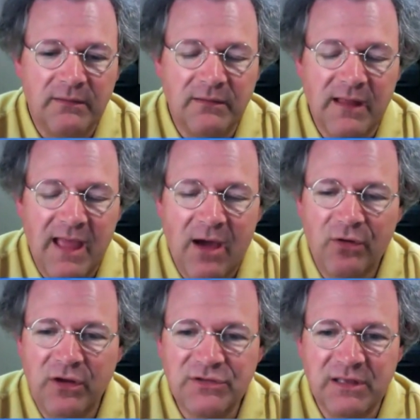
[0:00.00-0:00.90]
how
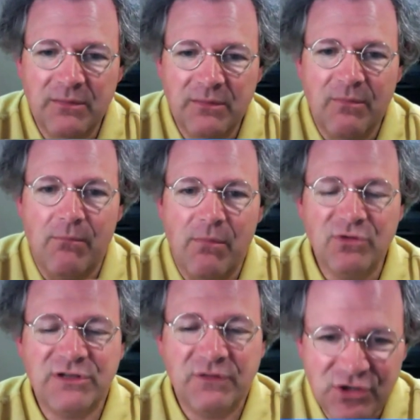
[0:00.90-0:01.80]
to use them
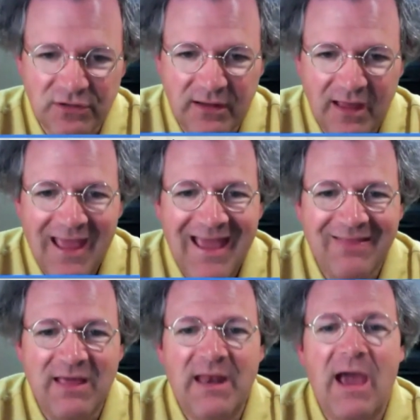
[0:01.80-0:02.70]
most efficiently,
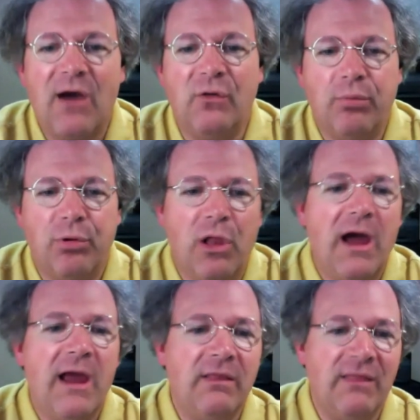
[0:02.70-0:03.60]
and then how to
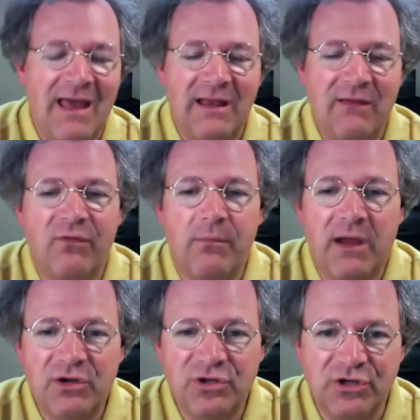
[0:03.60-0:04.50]
apply that
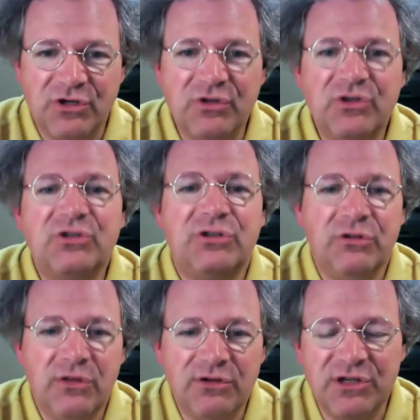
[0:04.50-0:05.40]
information
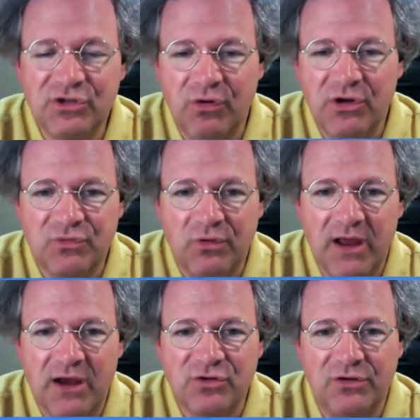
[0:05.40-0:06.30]
to those situations
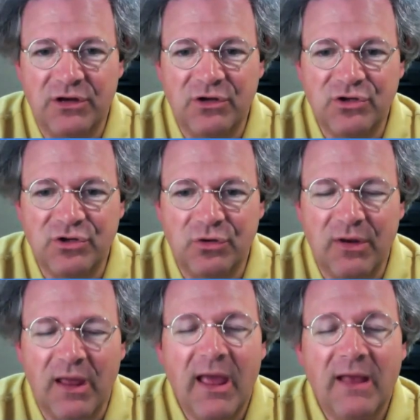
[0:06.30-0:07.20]
where you actually need to shoot.
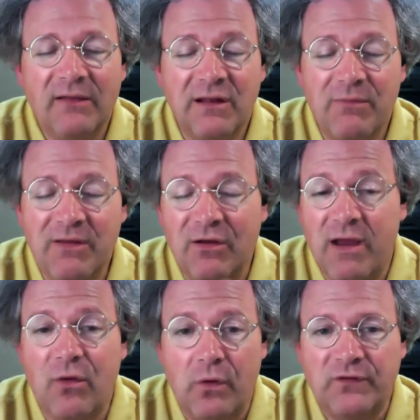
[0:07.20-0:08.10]
It's going to be a
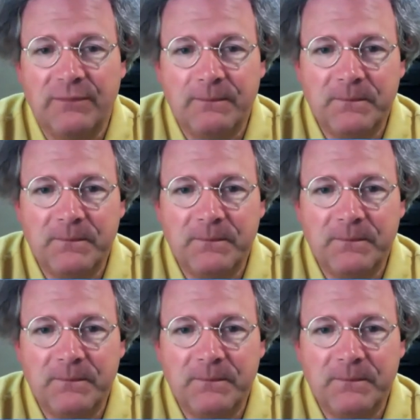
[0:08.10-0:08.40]
great course.